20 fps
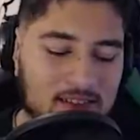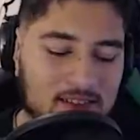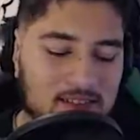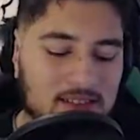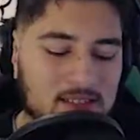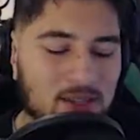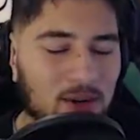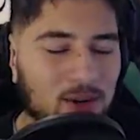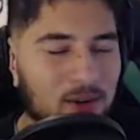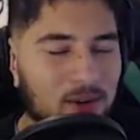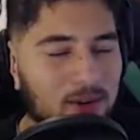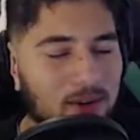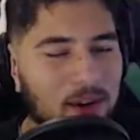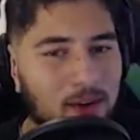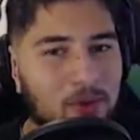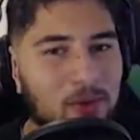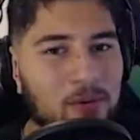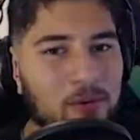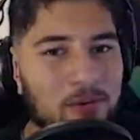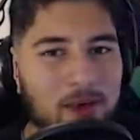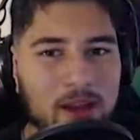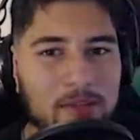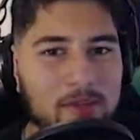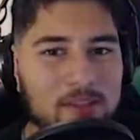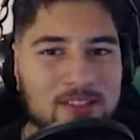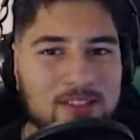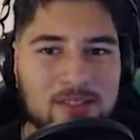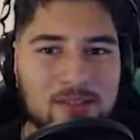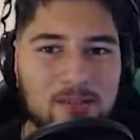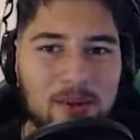So I wouldn't
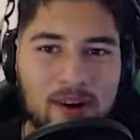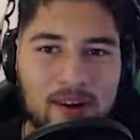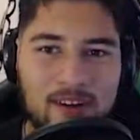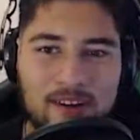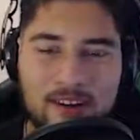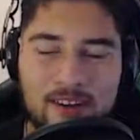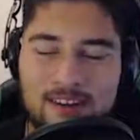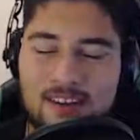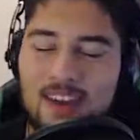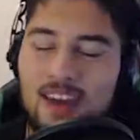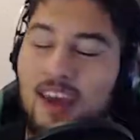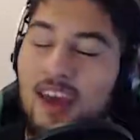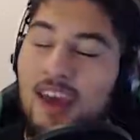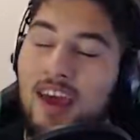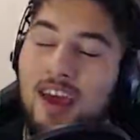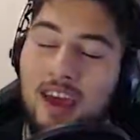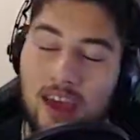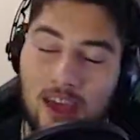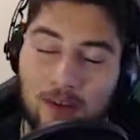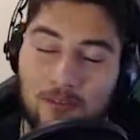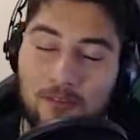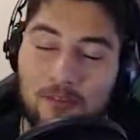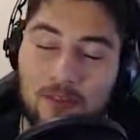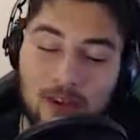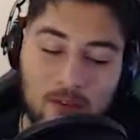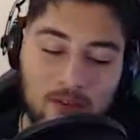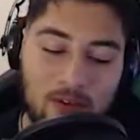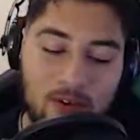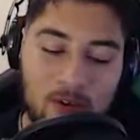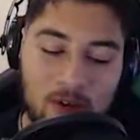recommend you buying it if
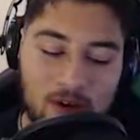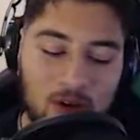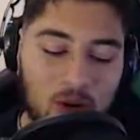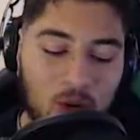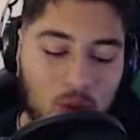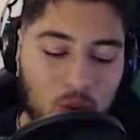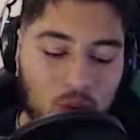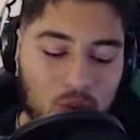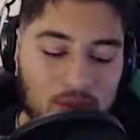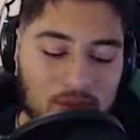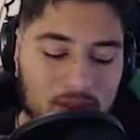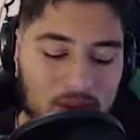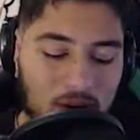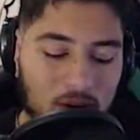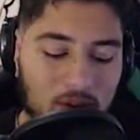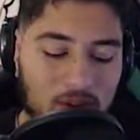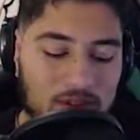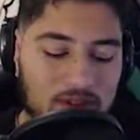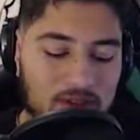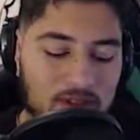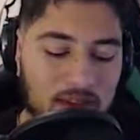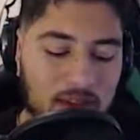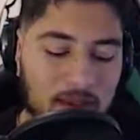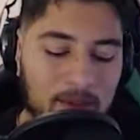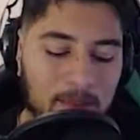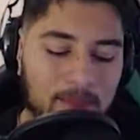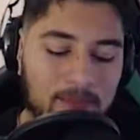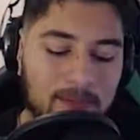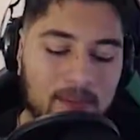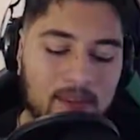you already own the original
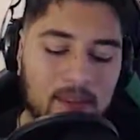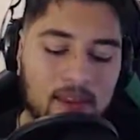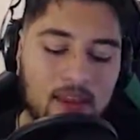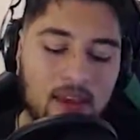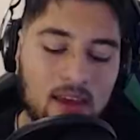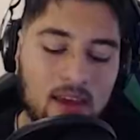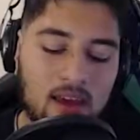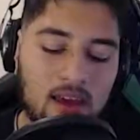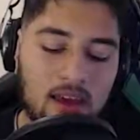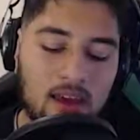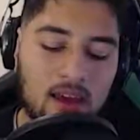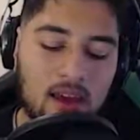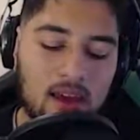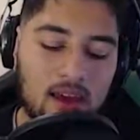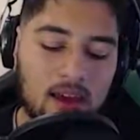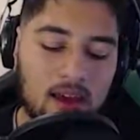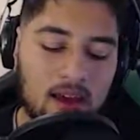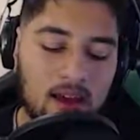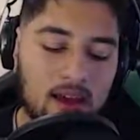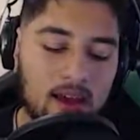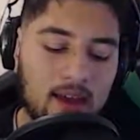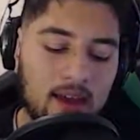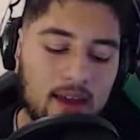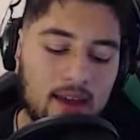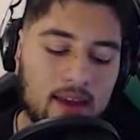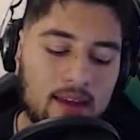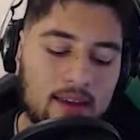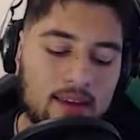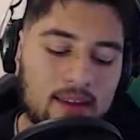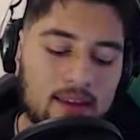game.
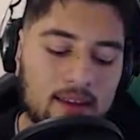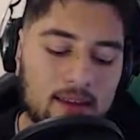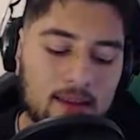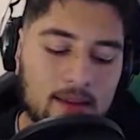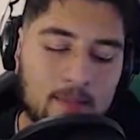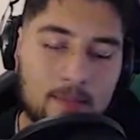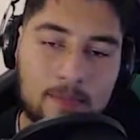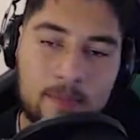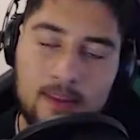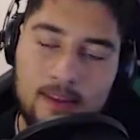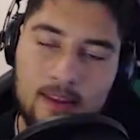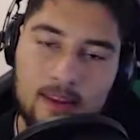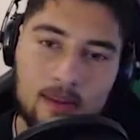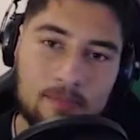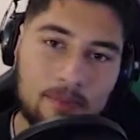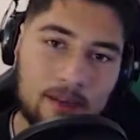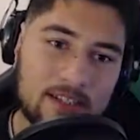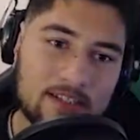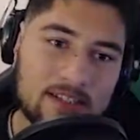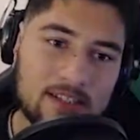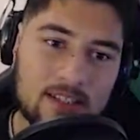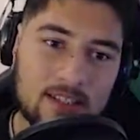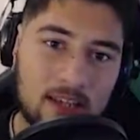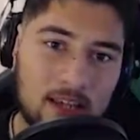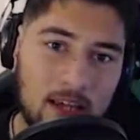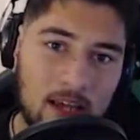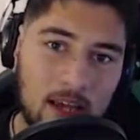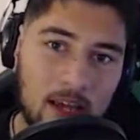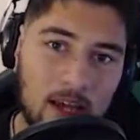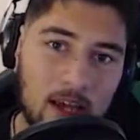And
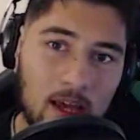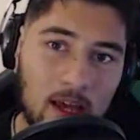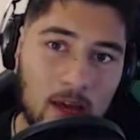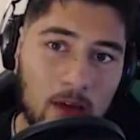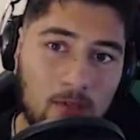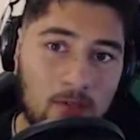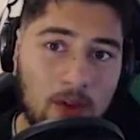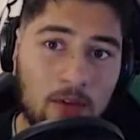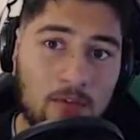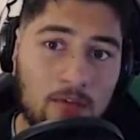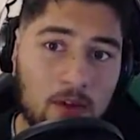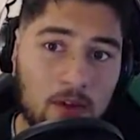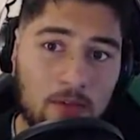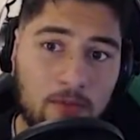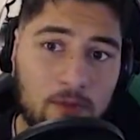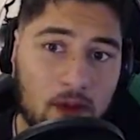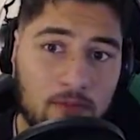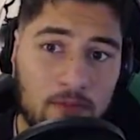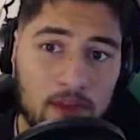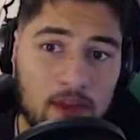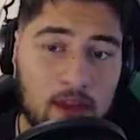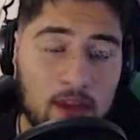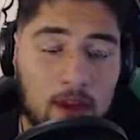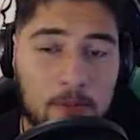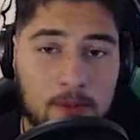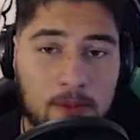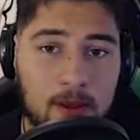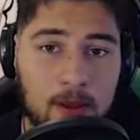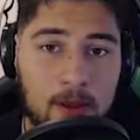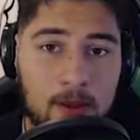basically, if you have EA
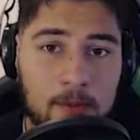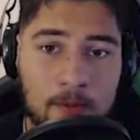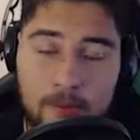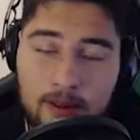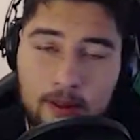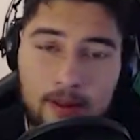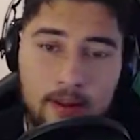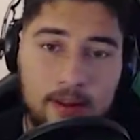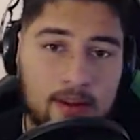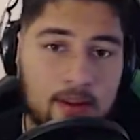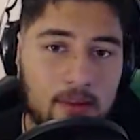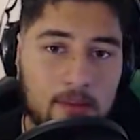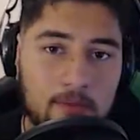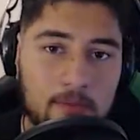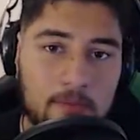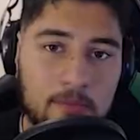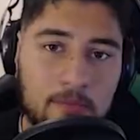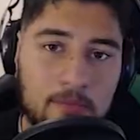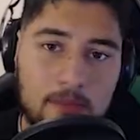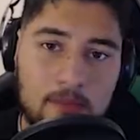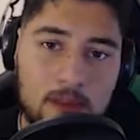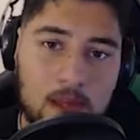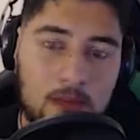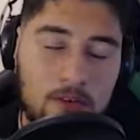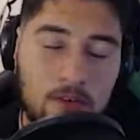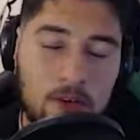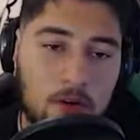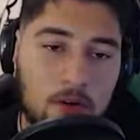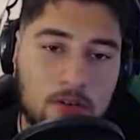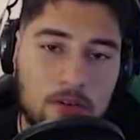Play, play it. If
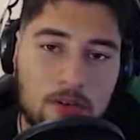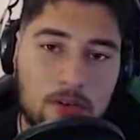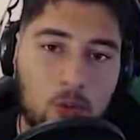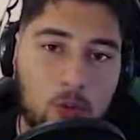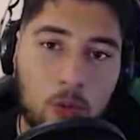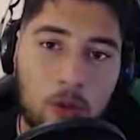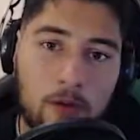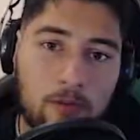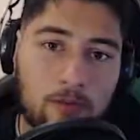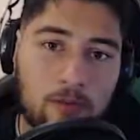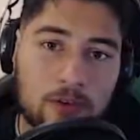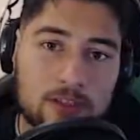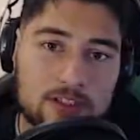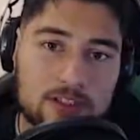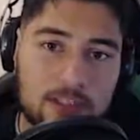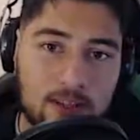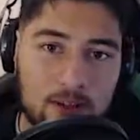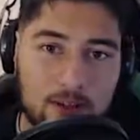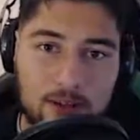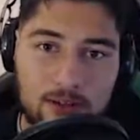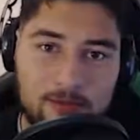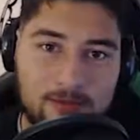you don't, wait for a sale.